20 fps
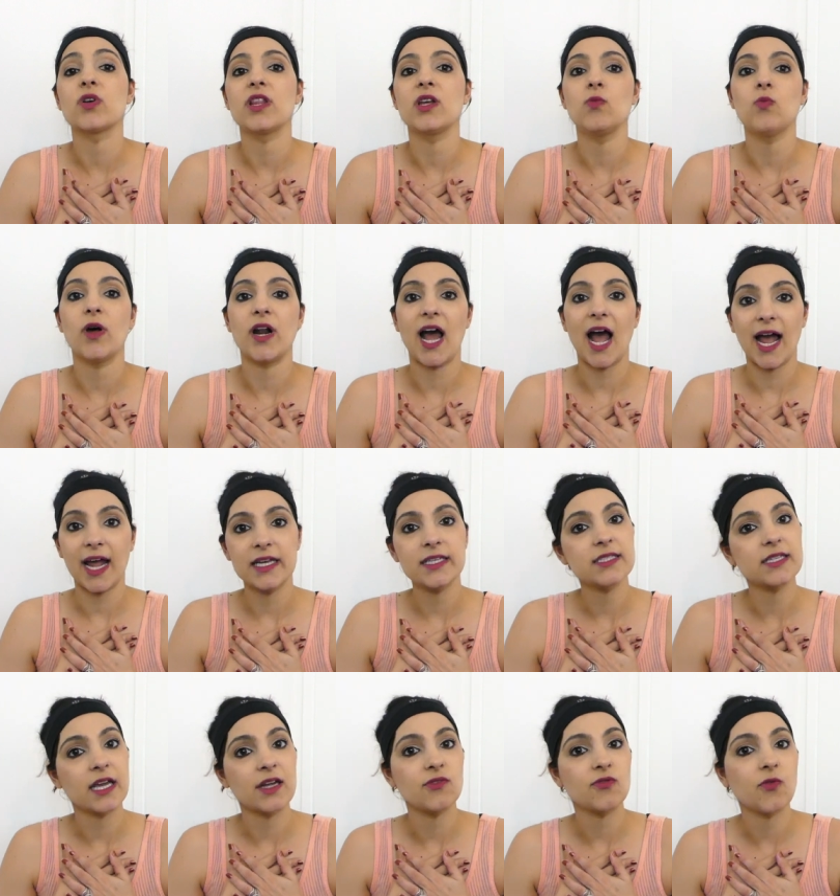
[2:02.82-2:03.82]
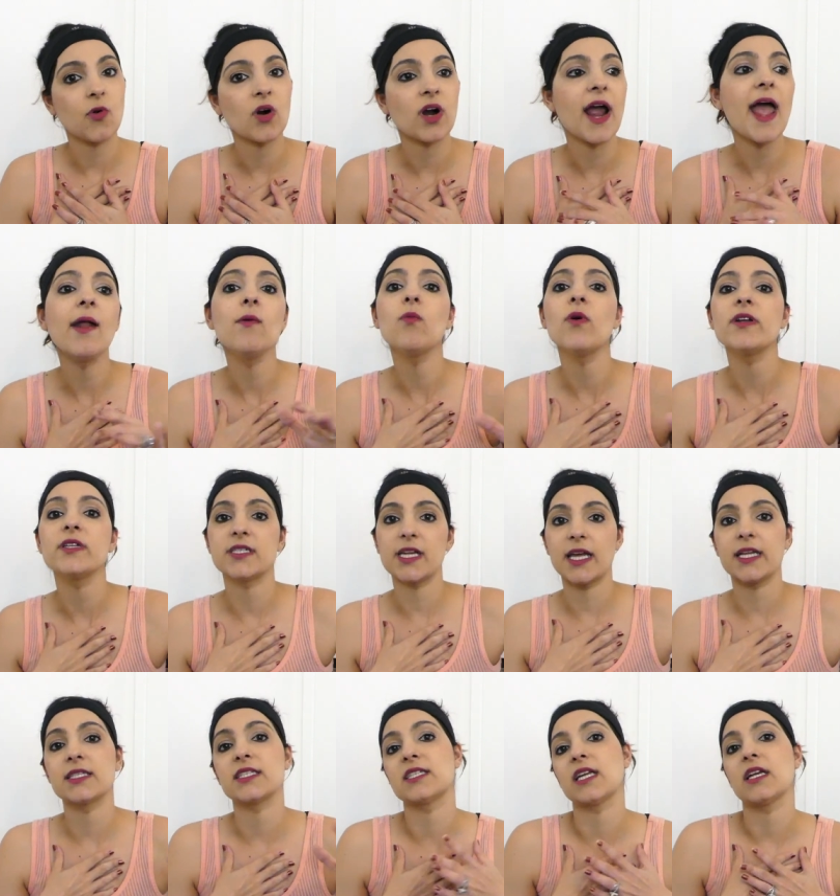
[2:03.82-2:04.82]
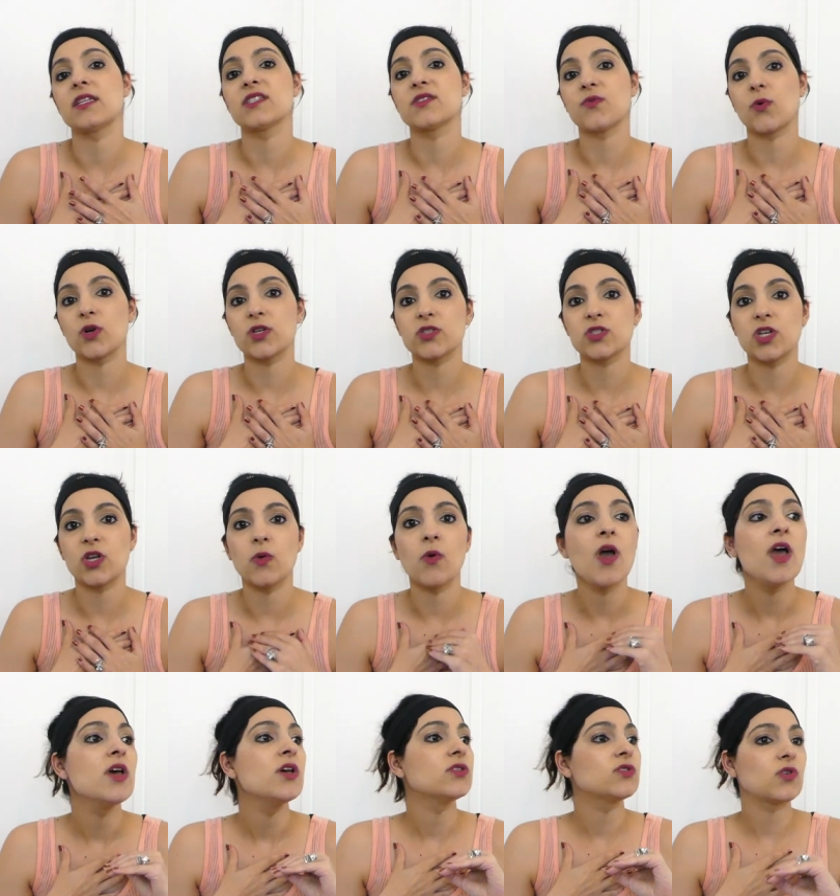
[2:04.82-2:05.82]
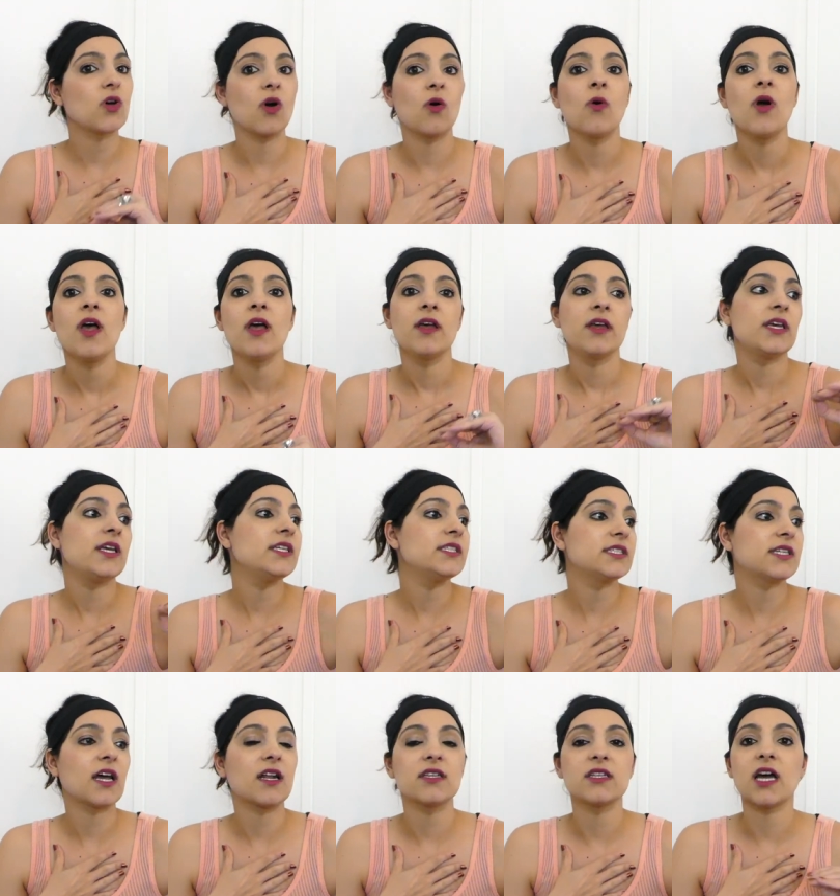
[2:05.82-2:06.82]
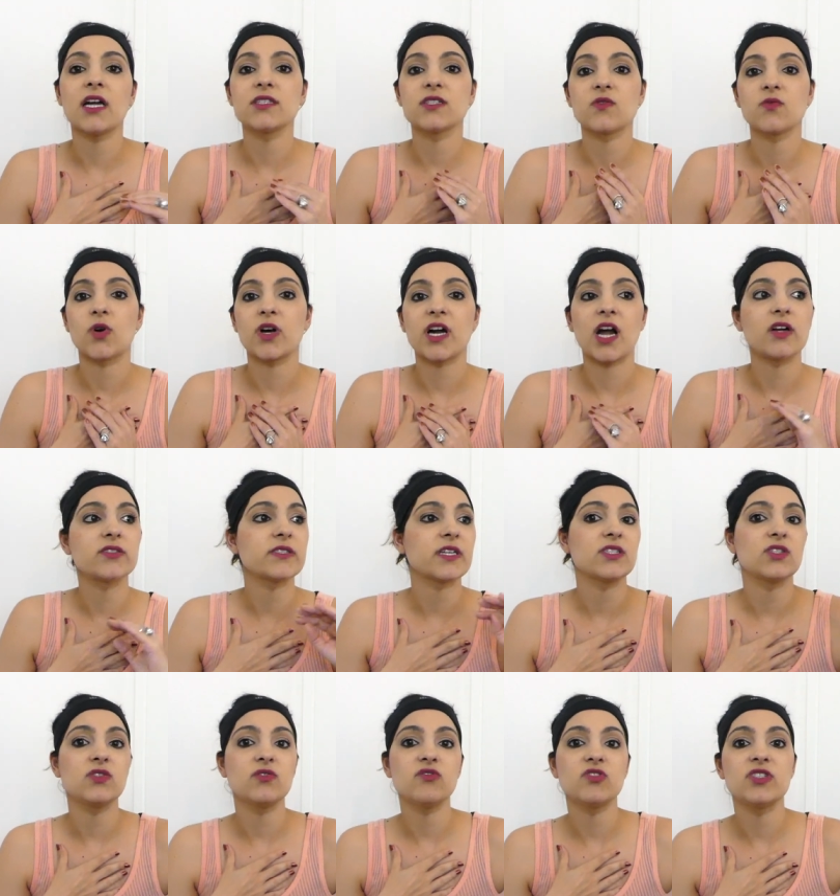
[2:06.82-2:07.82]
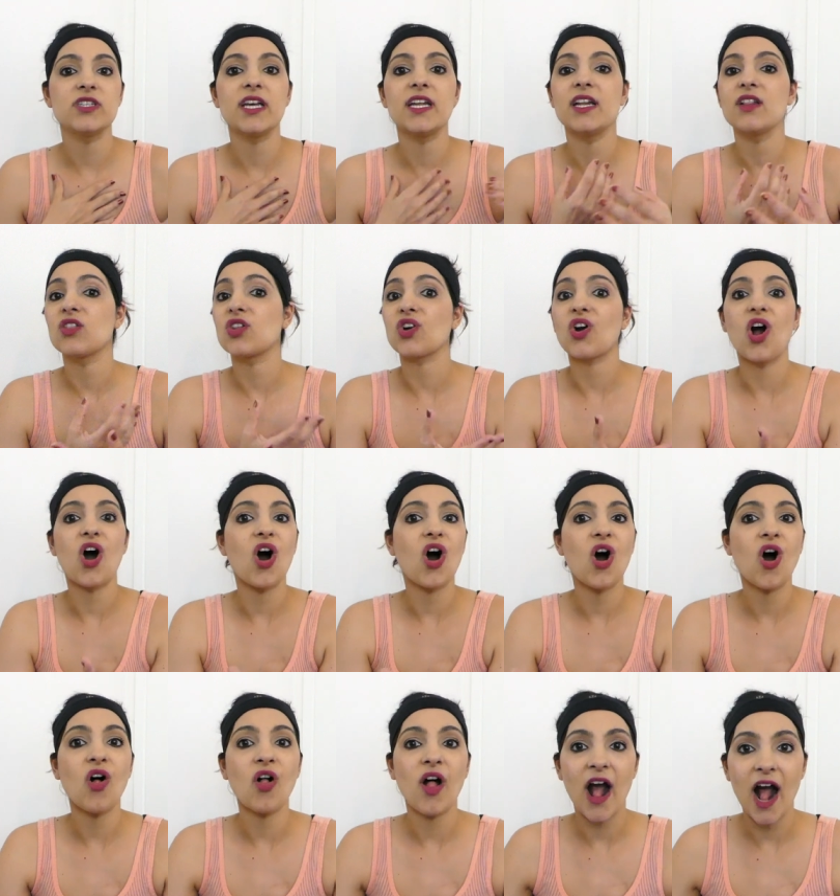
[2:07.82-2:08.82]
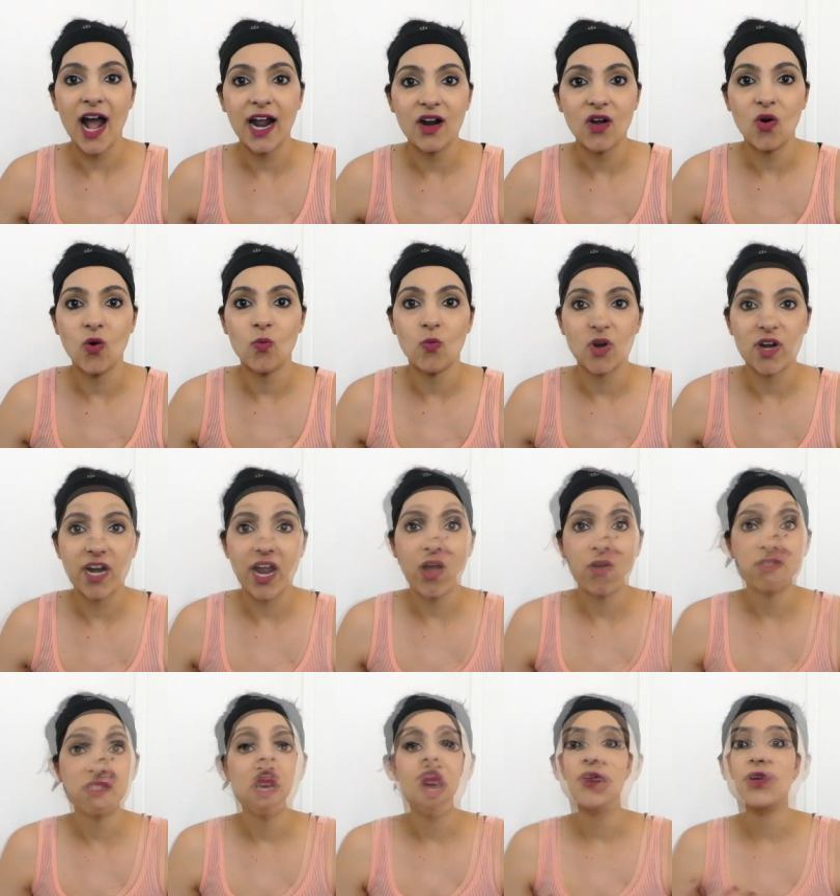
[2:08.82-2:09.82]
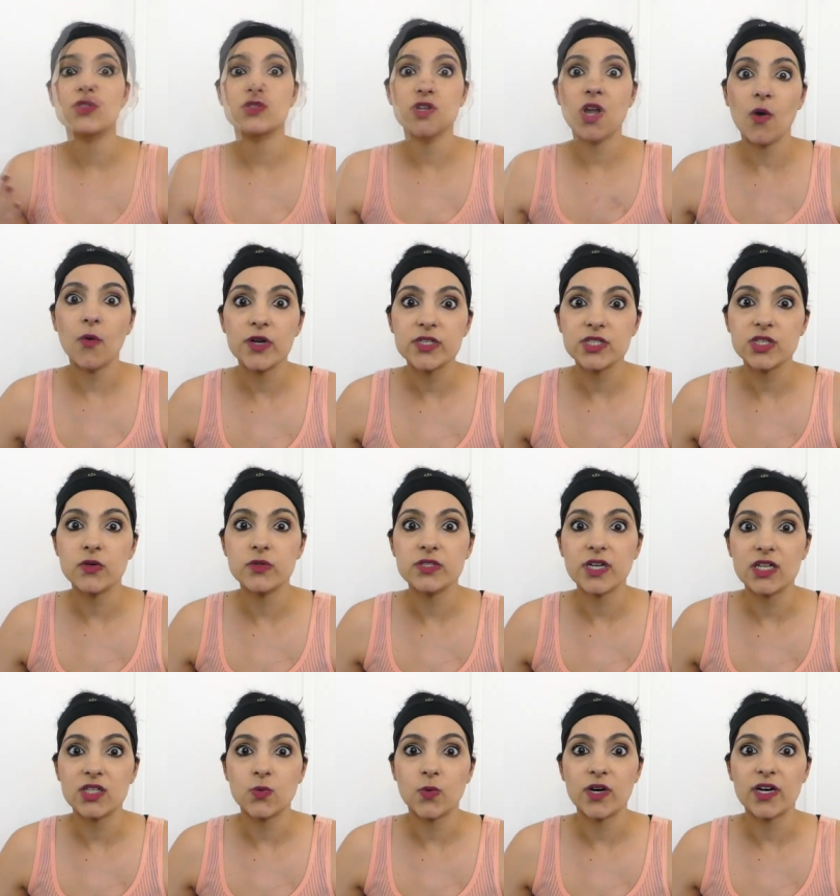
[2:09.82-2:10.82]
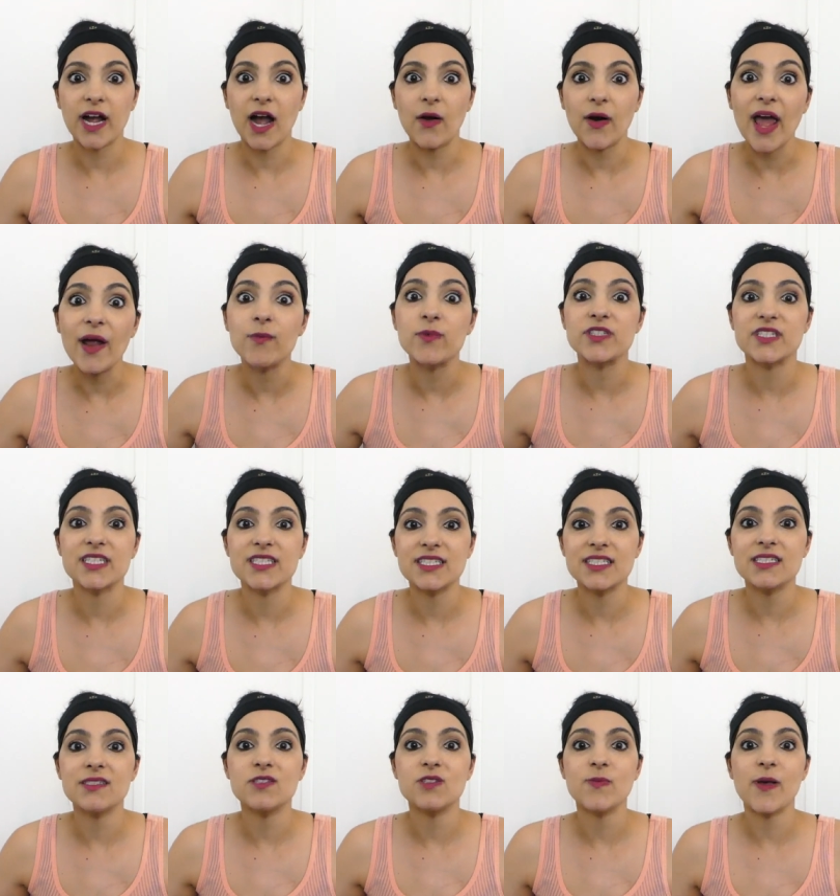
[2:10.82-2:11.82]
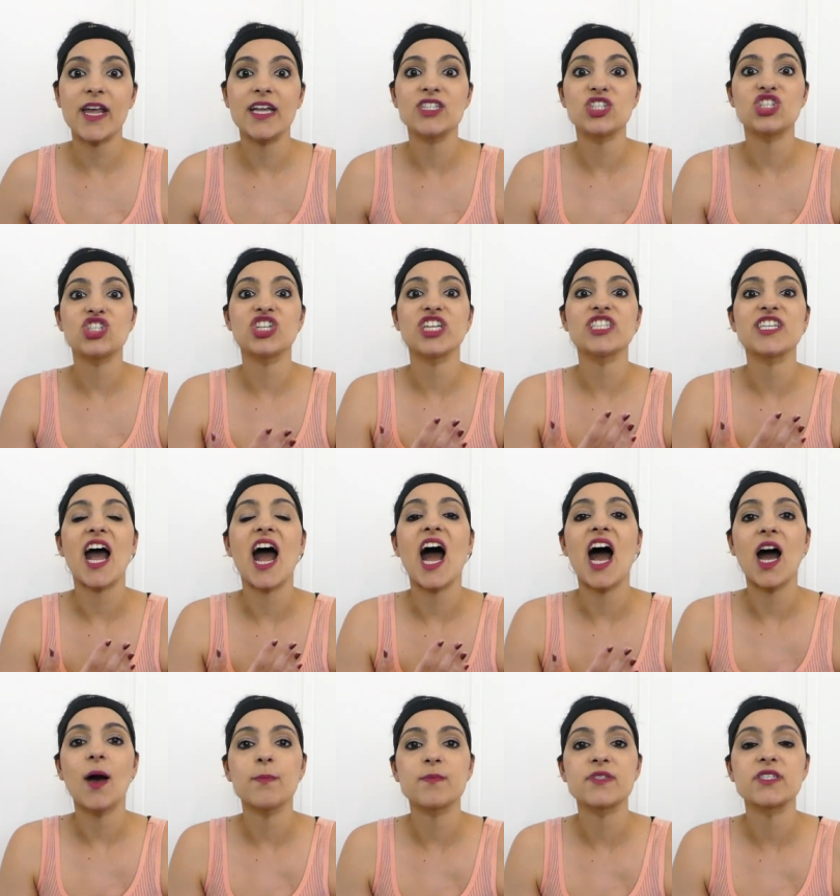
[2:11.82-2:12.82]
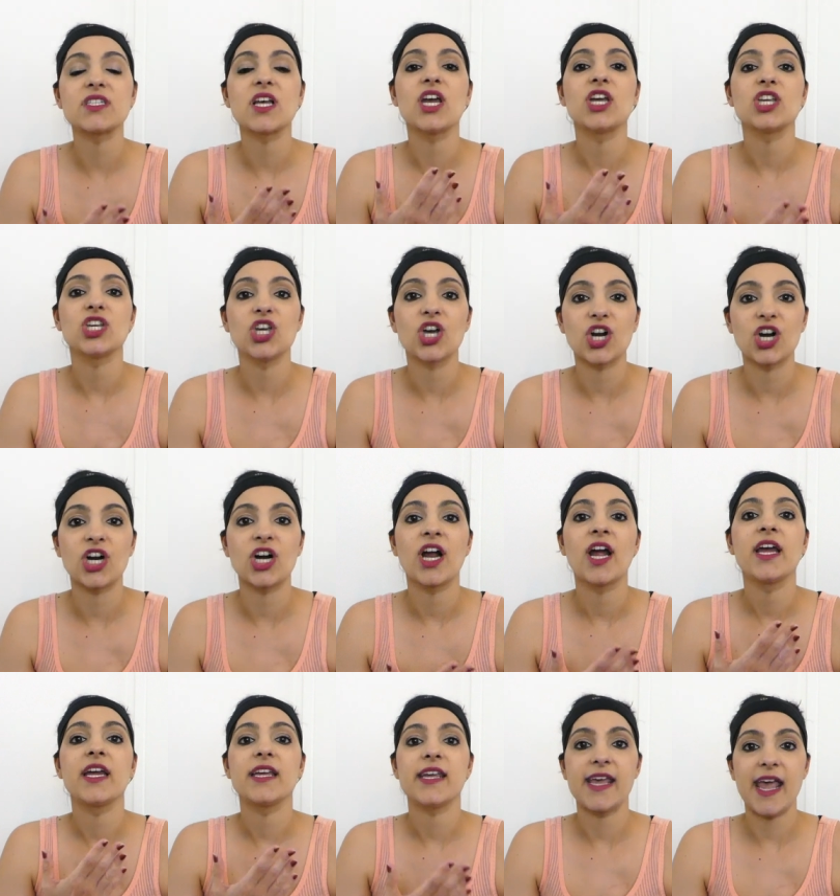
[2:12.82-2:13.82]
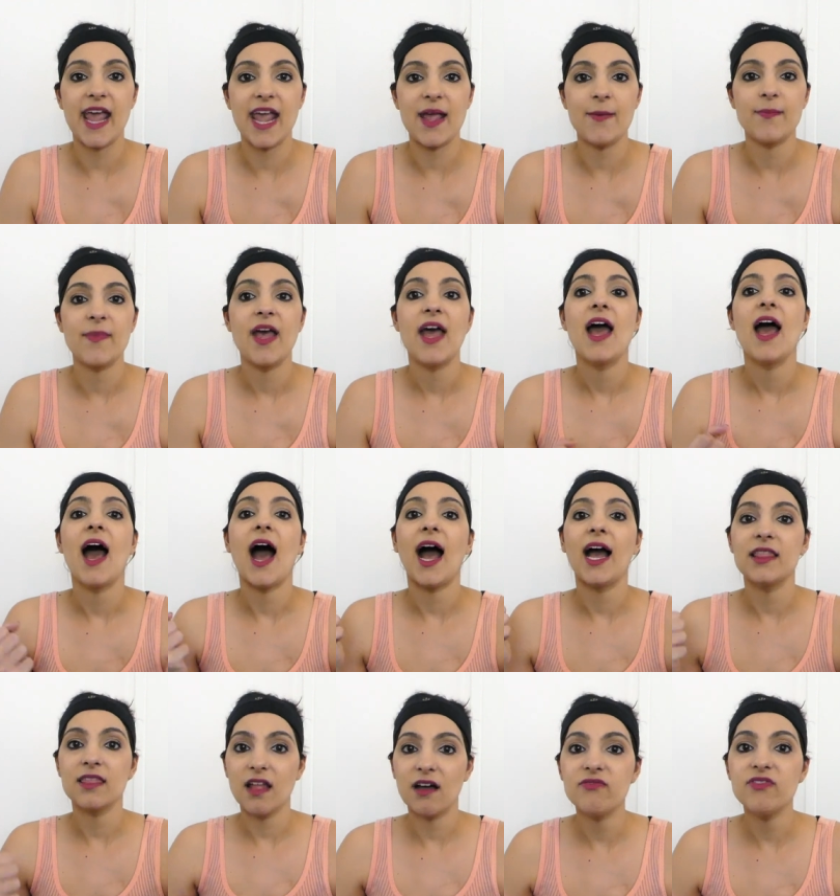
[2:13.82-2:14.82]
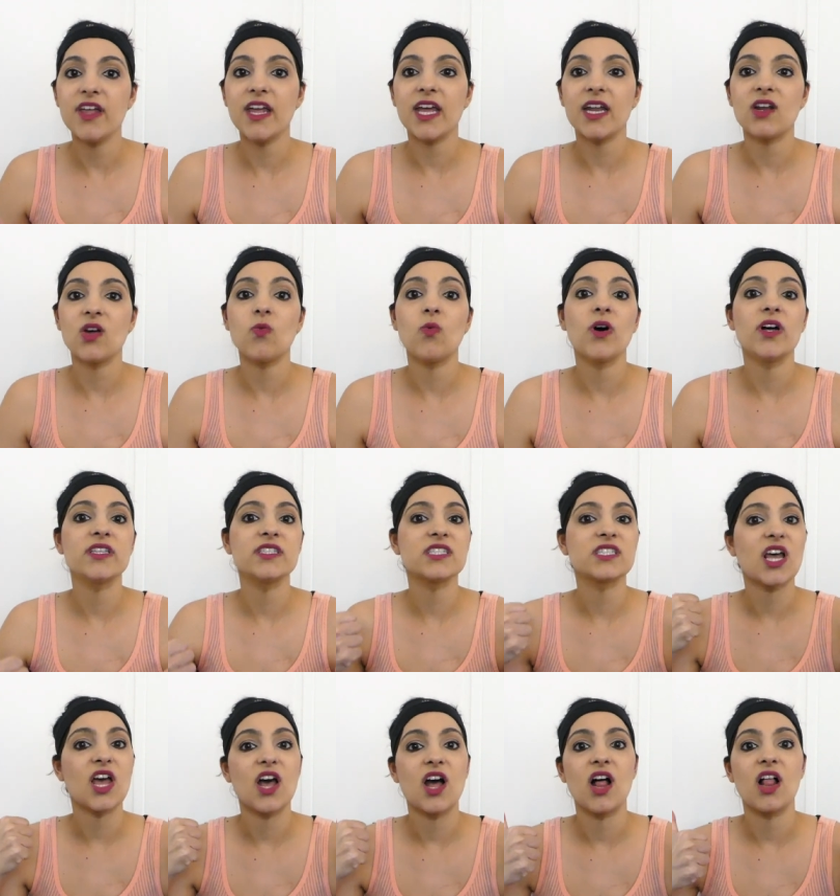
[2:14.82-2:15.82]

really what I stand for and what Dan stands for too. So he's done tons of workouts, as you've seen. They're all at home workouts. There's no excuse not to work out. And resistance bands just ups your game. I love the handle ones.